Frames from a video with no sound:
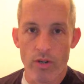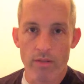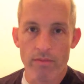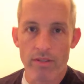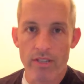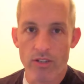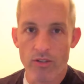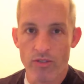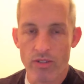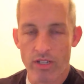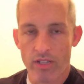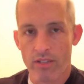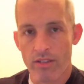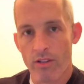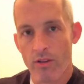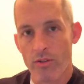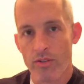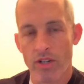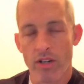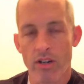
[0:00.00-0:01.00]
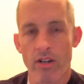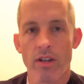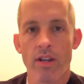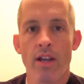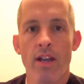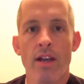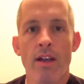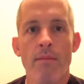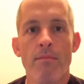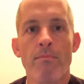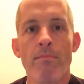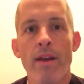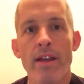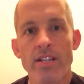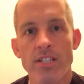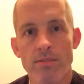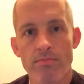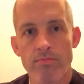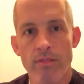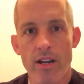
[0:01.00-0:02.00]
to be using. Those are
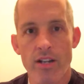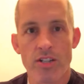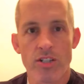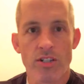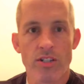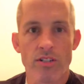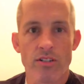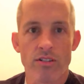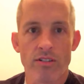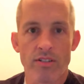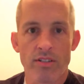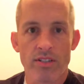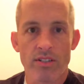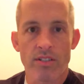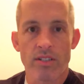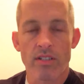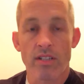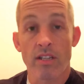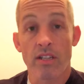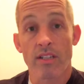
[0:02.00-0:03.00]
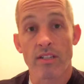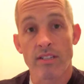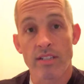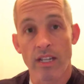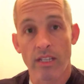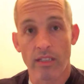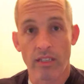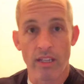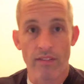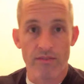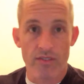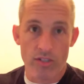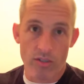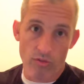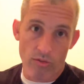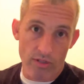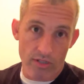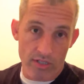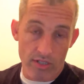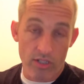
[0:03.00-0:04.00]
bench press shirts, deadlift
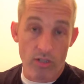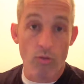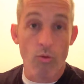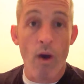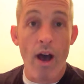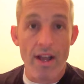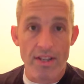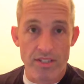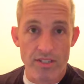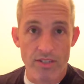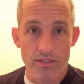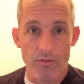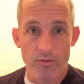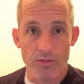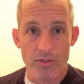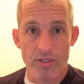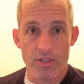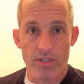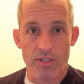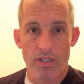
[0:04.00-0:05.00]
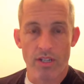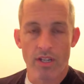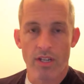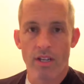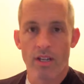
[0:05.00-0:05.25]
shorts, squat suits.